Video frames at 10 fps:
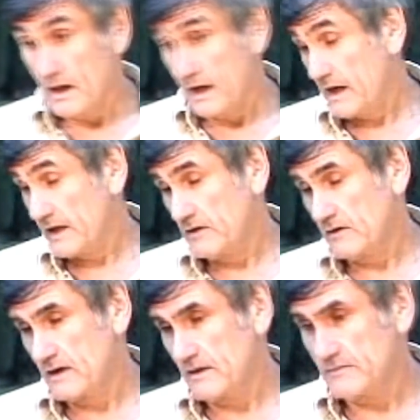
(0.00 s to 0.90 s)
I
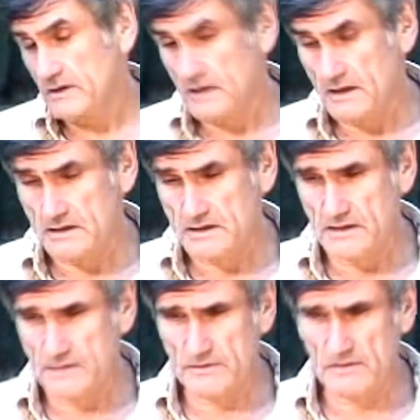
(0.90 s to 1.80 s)
like your
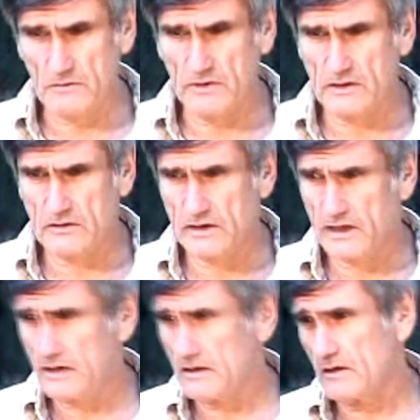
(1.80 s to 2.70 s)
concept that we
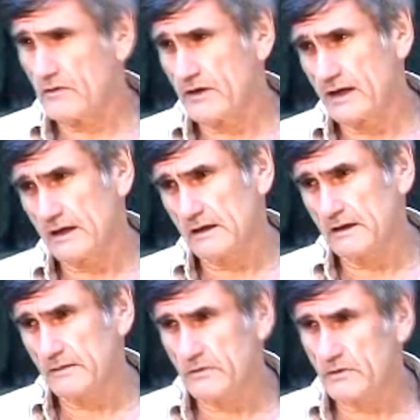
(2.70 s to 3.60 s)
create our
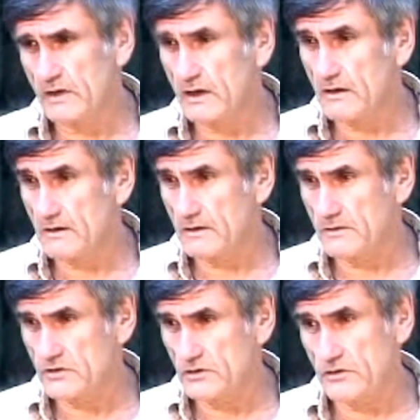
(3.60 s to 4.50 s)
reality, but we got to,
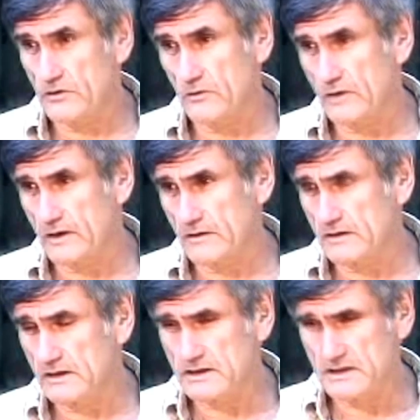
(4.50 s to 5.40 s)
and I'm sure you're
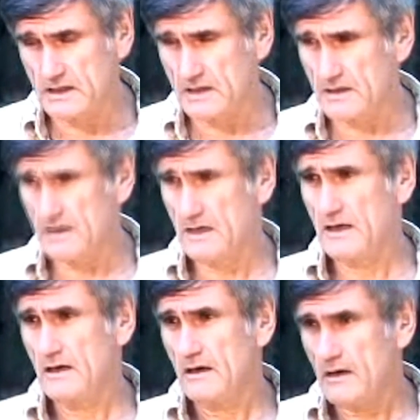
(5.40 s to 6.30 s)
aware that this can
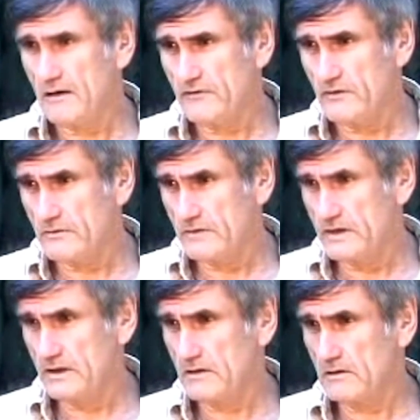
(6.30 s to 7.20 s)
often
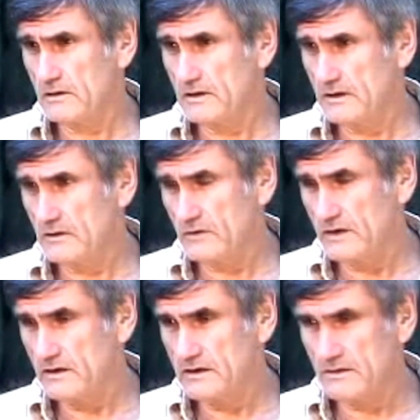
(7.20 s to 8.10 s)
be heard in a
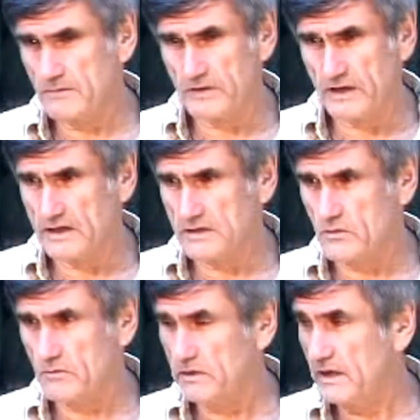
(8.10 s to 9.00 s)
way that
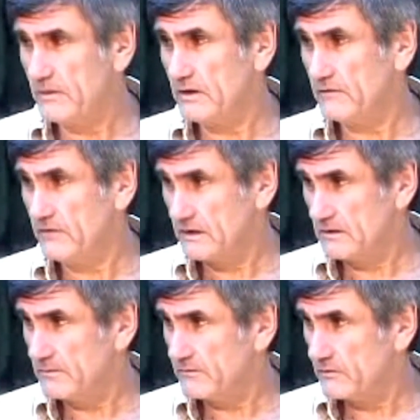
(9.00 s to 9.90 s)
implies we're blaming the
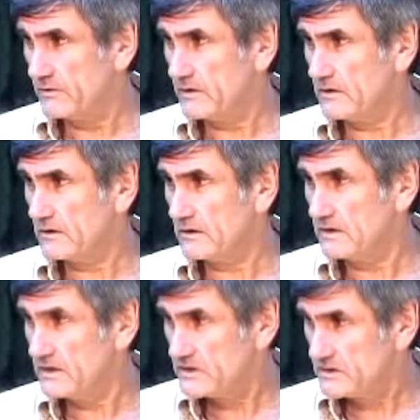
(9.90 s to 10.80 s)
victim for their
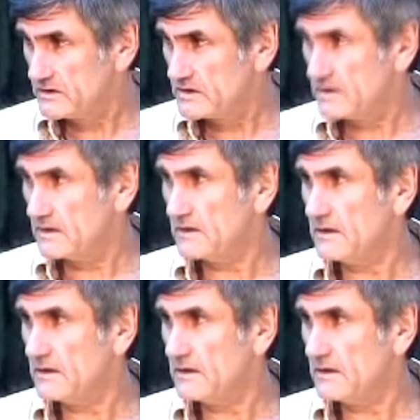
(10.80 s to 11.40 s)
conditions.